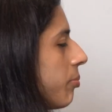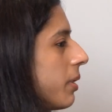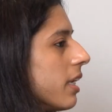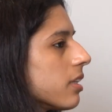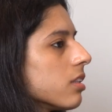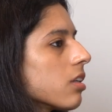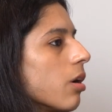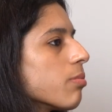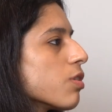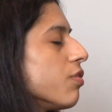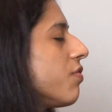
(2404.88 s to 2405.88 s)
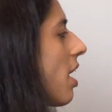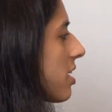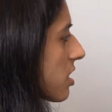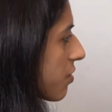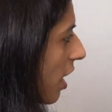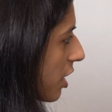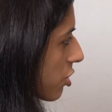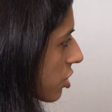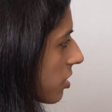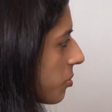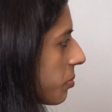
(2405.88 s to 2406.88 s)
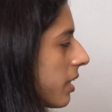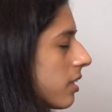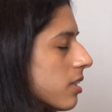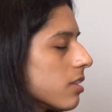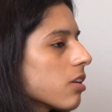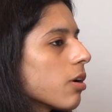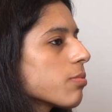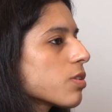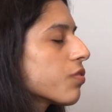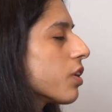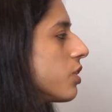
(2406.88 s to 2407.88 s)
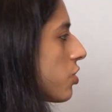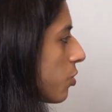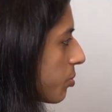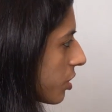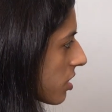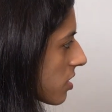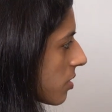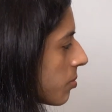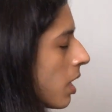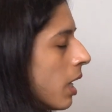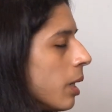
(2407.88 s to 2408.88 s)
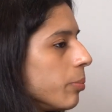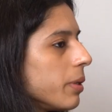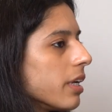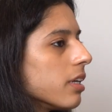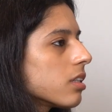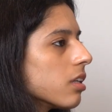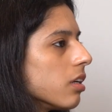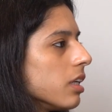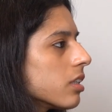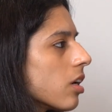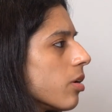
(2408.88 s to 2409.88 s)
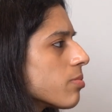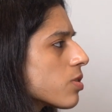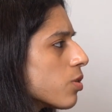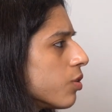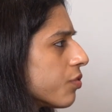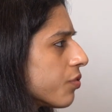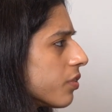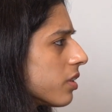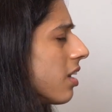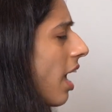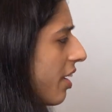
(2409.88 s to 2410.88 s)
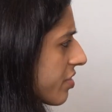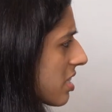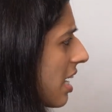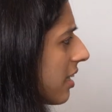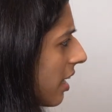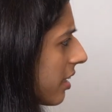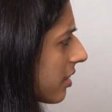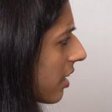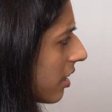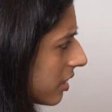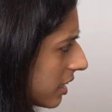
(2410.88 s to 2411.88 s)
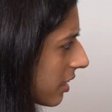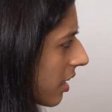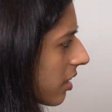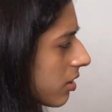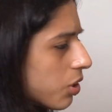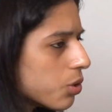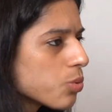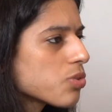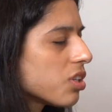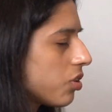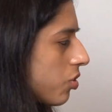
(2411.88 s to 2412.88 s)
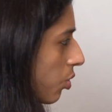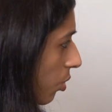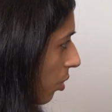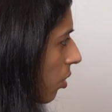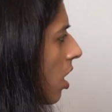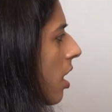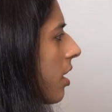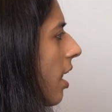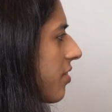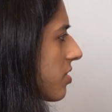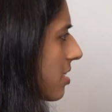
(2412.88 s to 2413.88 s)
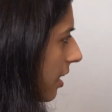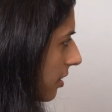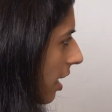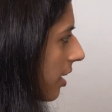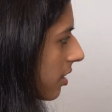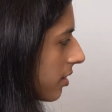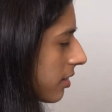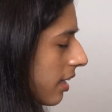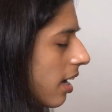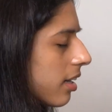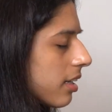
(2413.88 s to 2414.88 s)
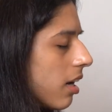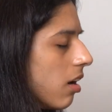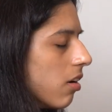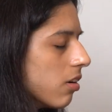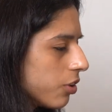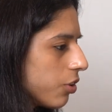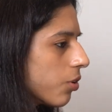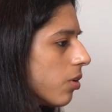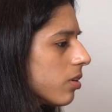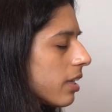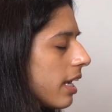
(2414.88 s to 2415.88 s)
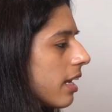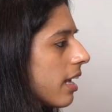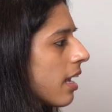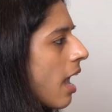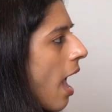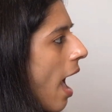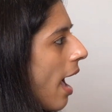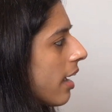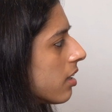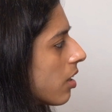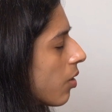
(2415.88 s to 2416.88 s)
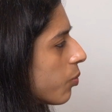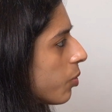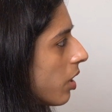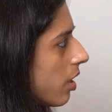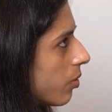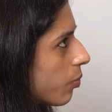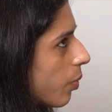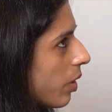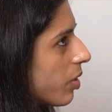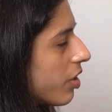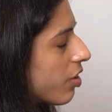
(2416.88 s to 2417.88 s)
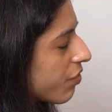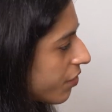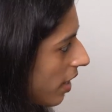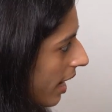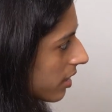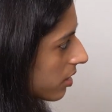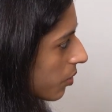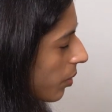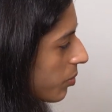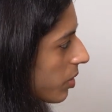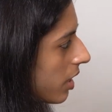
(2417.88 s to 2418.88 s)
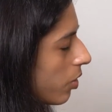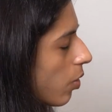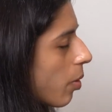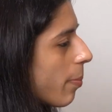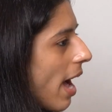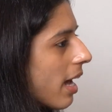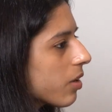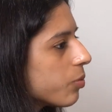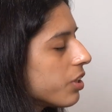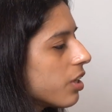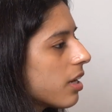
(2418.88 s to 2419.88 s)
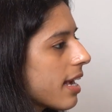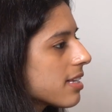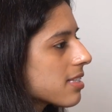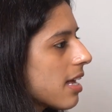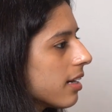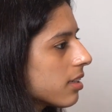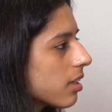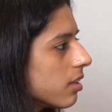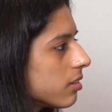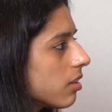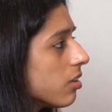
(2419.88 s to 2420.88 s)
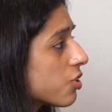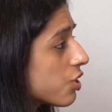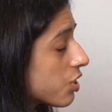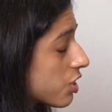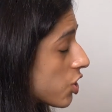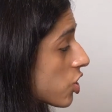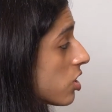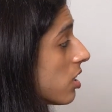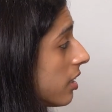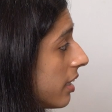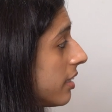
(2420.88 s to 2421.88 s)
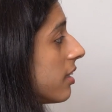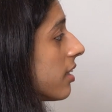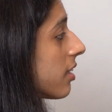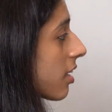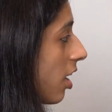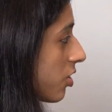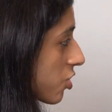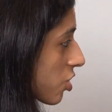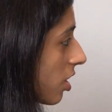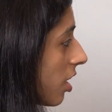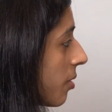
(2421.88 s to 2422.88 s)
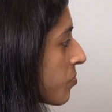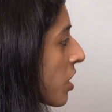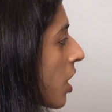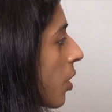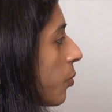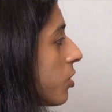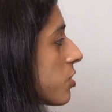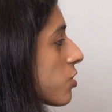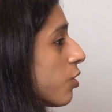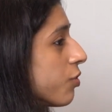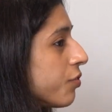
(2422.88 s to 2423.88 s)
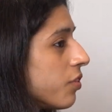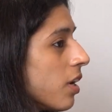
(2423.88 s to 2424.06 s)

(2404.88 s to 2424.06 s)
be it in terms of fast fashion, be it in terms of consumerism, be it in terms of the lifestyle that they are leading, the use and throw lifestyle that they are, uh, you know, gaining. And we, when we reflect, when we look back, we realize that the traditional Indian culture was of